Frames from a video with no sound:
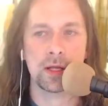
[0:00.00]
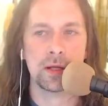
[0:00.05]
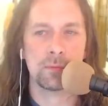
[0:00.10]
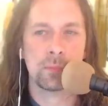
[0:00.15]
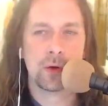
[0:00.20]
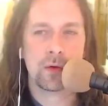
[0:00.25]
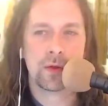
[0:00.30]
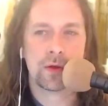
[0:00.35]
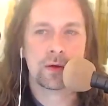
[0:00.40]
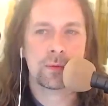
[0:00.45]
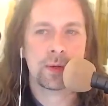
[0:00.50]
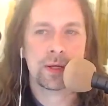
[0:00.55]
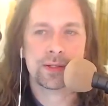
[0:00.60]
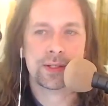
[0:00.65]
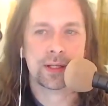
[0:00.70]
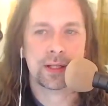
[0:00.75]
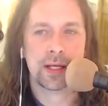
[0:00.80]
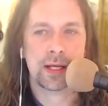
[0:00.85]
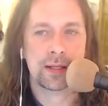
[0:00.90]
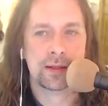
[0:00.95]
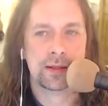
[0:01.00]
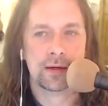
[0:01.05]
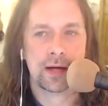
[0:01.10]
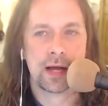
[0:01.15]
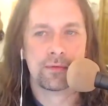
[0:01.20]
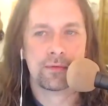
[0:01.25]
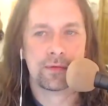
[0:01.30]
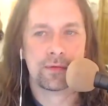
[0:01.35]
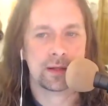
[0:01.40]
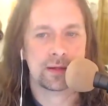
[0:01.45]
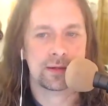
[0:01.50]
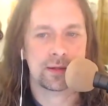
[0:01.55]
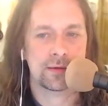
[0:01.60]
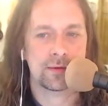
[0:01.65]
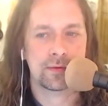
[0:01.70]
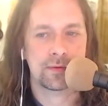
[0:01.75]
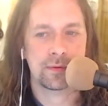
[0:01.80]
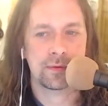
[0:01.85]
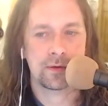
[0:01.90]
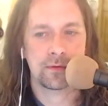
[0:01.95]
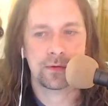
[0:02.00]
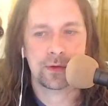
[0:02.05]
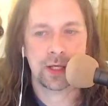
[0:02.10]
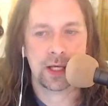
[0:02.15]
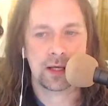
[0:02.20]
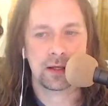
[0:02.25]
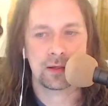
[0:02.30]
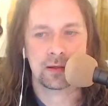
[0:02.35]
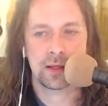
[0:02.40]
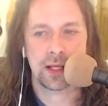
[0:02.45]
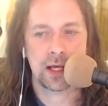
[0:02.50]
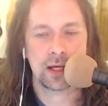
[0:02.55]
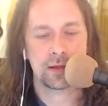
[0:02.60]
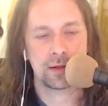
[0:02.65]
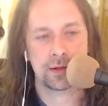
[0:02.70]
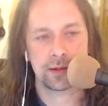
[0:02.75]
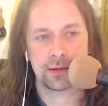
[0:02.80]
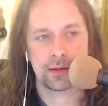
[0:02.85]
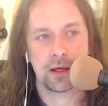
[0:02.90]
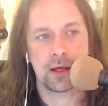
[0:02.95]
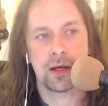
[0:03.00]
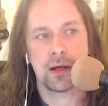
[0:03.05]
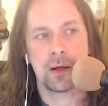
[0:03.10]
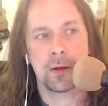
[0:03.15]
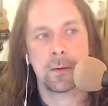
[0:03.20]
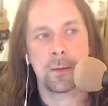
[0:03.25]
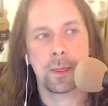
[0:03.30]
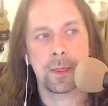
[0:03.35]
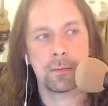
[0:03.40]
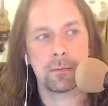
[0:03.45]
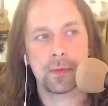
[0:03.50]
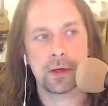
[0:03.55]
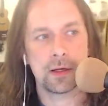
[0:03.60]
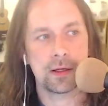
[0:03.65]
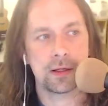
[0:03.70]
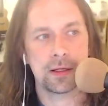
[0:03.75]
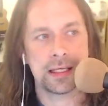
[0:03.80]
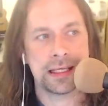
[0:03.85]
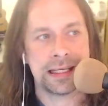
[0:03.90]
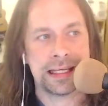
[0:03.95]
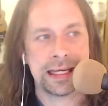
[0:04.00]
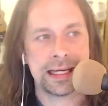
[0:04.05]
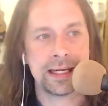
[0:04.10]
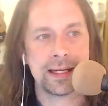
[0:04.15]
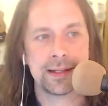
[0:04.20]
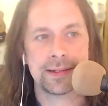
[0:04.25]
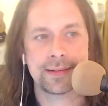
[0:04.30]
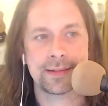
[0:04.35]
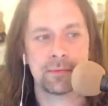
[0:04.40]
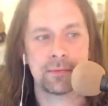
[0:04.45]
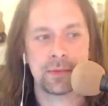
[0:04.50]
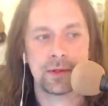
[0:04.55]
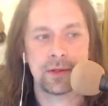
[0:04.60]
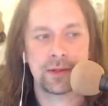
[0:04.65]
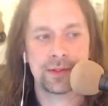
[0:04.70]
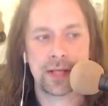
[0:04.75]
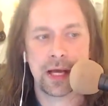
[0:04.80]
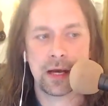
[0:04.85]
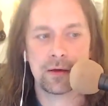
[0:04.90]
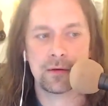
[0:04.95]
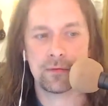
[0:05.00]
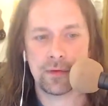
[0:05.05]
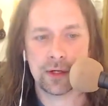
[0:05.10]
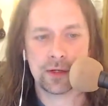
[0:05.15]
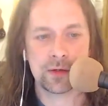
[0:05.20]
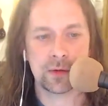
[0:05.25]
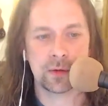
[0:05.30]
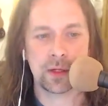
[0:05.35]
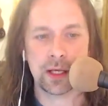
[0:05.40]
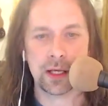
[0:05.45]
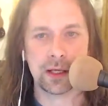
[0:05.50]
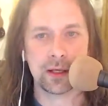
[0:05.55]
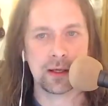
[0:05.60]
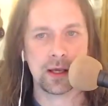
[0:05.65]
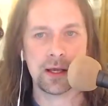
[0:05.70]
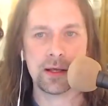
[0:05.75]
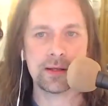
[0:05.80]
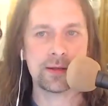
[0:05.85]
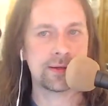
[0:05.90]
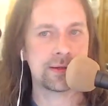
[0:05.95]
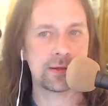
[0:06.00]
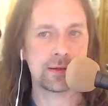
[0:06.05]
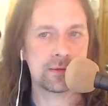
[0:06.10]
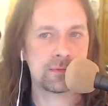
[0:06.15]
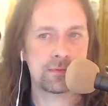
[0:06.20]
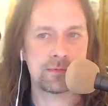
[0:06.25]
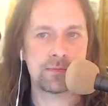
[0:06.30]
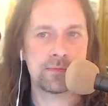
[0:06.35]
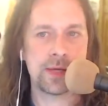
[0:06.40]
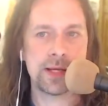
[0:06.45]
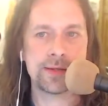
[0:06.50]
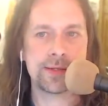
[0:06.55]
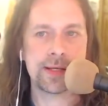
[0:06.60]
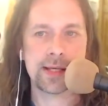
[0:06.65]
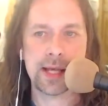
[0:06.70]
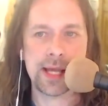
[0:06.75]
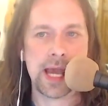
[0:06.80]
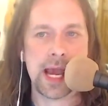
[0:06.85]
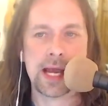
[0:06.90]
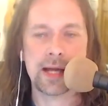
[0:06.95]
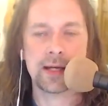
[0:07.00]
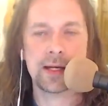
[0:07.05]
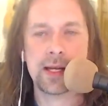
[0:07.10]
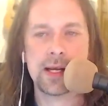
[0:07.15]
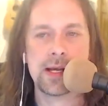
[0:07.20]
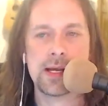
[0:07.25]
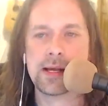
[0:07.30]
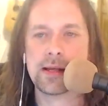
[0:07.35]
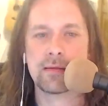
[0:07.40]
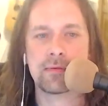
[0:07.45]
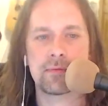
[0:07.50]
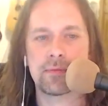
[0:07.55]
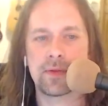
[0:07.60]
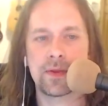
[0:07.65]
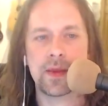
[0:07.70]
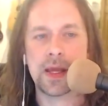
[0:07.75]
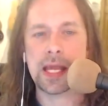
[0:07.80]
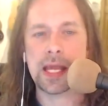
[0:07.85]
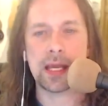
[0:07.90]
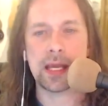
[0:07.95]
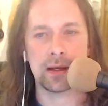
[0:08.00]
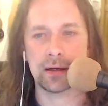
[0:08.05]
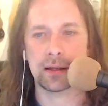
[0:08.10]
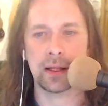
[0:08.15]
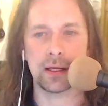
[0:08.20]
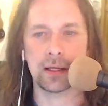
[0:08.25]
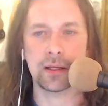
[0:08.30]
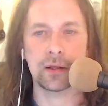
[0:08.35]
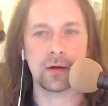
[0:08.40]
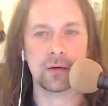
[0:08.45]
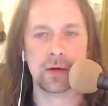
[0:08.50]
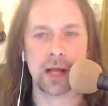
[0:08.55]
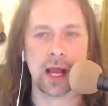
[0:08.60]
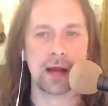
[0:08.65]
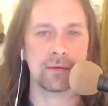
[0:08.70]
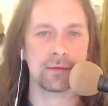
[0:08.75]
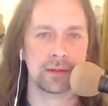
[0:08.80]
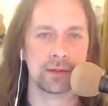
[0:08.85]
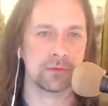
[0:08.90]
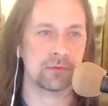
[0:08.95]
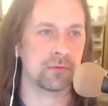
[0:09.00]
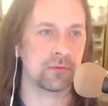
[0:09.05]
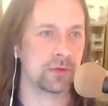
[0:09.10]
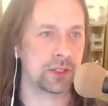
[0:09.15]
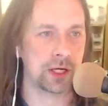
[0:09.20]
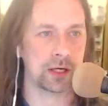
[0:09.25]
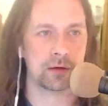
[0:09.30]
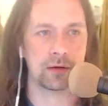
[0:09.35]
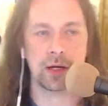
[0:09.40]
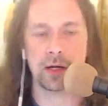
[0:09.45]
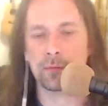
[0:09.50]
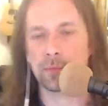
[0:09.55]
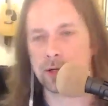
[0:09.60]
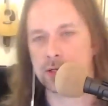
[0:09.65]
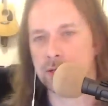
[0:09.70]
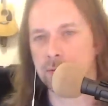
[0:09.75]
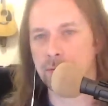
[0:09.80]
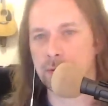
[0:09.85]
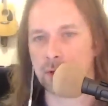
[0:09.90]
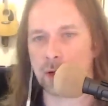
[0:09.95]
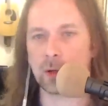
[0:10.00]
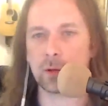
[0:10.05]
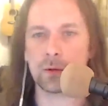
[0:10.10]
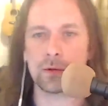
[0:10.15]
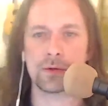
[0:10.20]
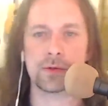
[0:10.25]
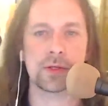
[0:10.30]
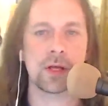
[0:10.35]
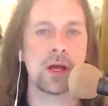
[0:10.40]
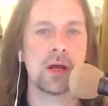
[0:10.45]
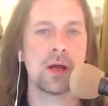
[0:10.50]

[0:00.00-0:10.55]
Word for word: and both are basically they're advocates of of saying that getting symbols down visually is a is a handy thing. Like you don't have to generate a bunch of prose